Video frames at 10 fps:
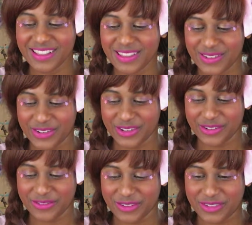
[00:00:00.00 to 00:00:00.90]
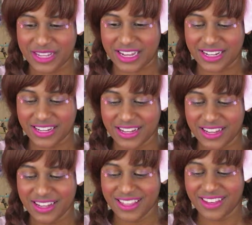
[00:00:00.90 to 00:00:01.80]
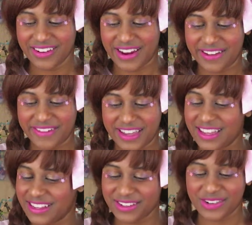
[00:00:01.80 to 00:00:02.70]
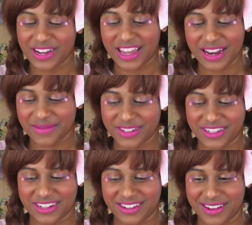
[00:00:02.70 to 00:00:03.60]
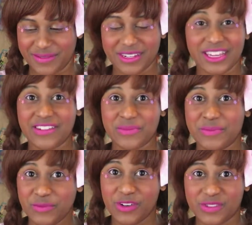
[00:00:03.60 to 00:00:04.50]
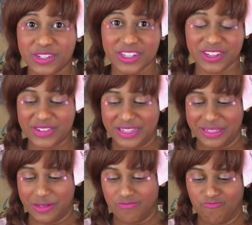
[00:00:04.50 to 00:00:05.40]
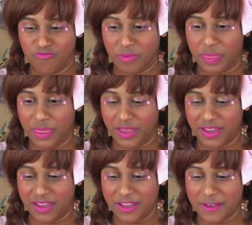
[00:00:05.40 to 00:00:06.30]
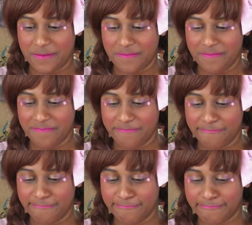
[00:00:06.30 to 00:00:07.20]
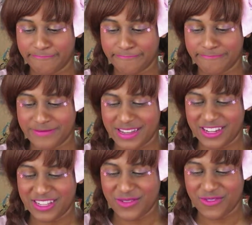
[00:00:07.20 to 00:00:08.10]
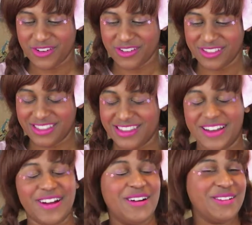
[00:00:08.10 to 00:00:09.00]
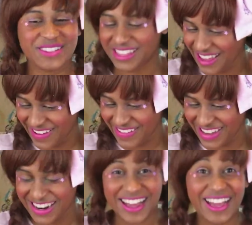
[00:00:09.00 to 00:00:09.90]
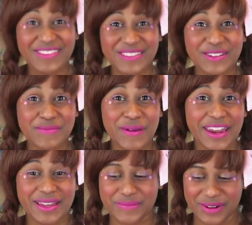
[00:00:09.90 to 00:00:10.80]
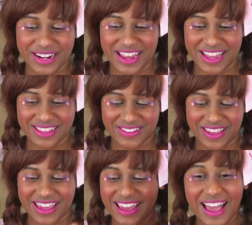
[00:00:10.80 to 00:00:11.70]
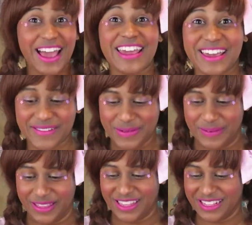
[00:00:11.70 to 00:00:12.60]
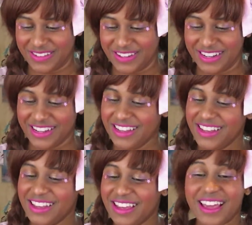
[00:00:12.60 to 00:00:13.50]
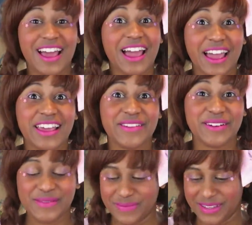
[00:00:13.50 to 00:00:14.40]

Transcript: Loyal Rosette. Alright, if I get this wrong again, I'm just gonna, I'm just gonna give up and move on to another quiz. Um, Editing World? Damn it, I'm so bad at printing. It's okay, I give up on this one. I give up.